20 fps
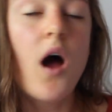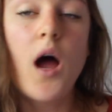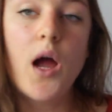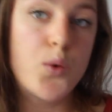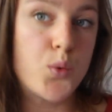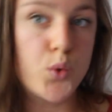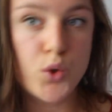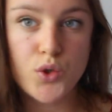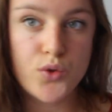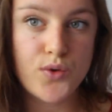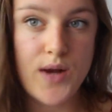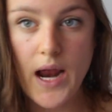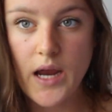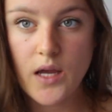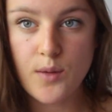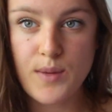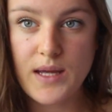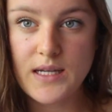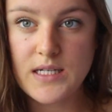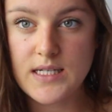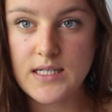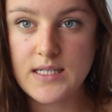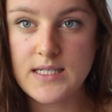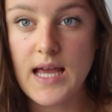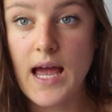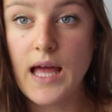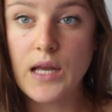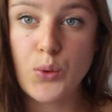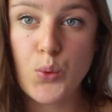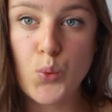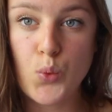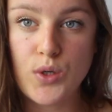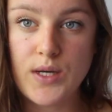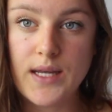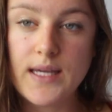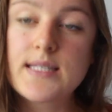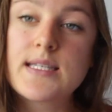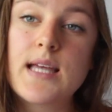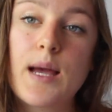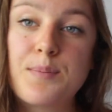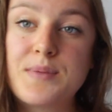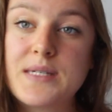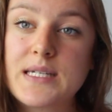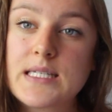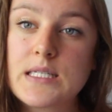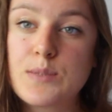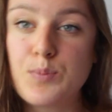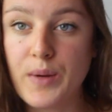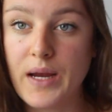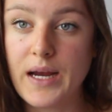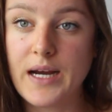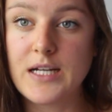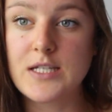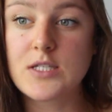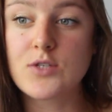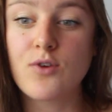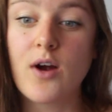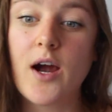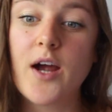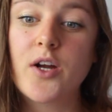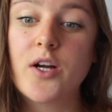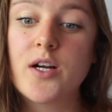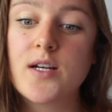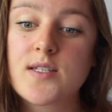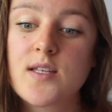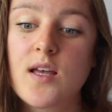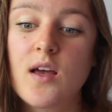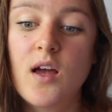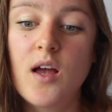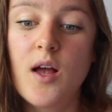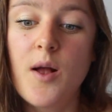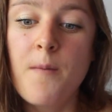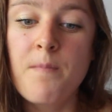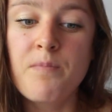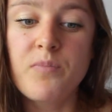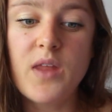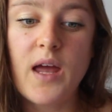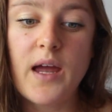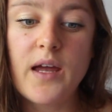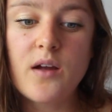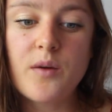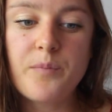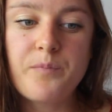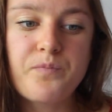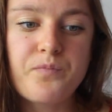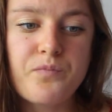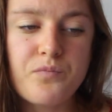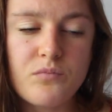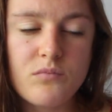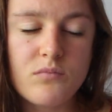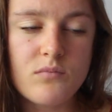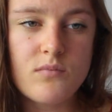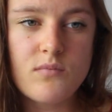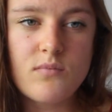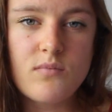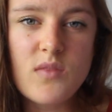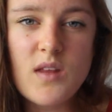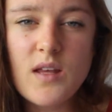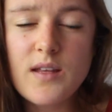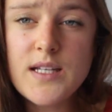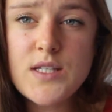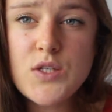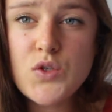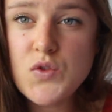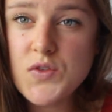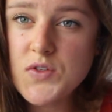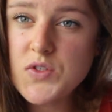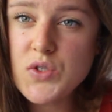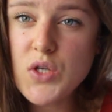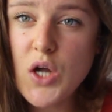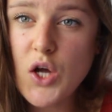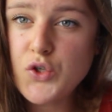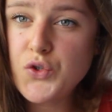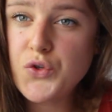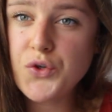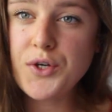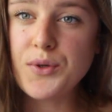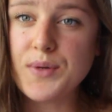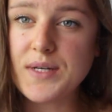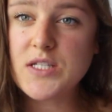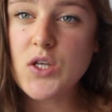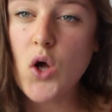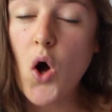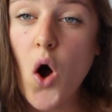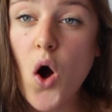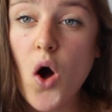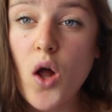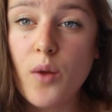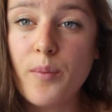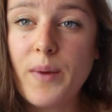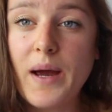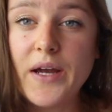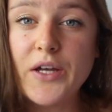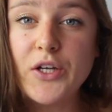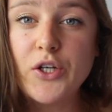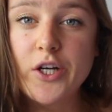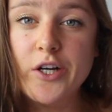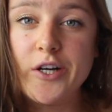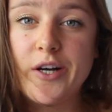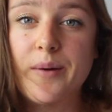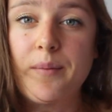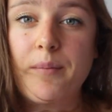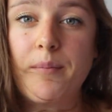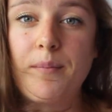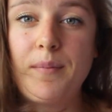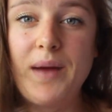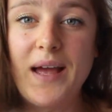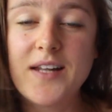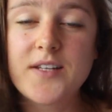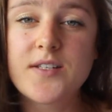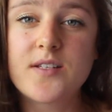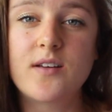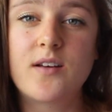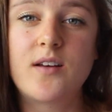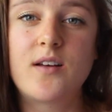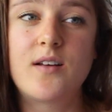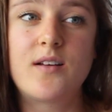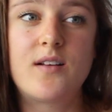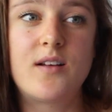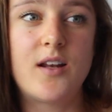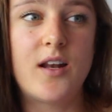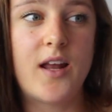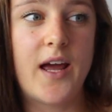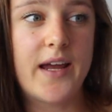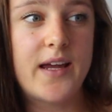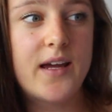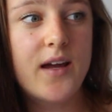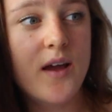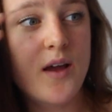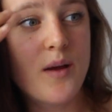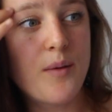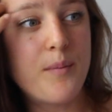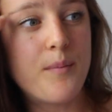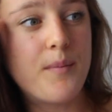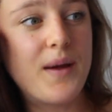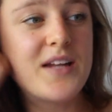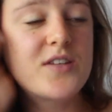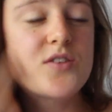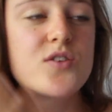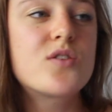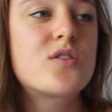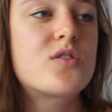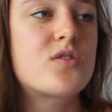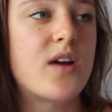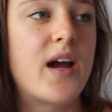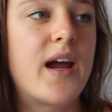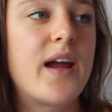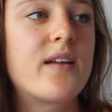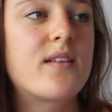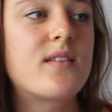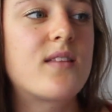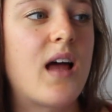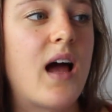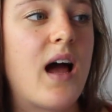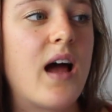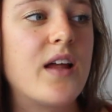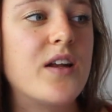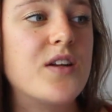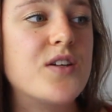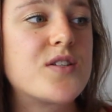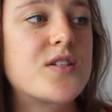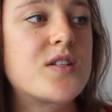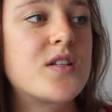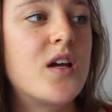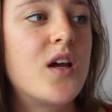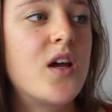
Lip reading: I wouldn't recommend it to anyone except experienced riders. Like, it's just not true. It's all about your mental strength and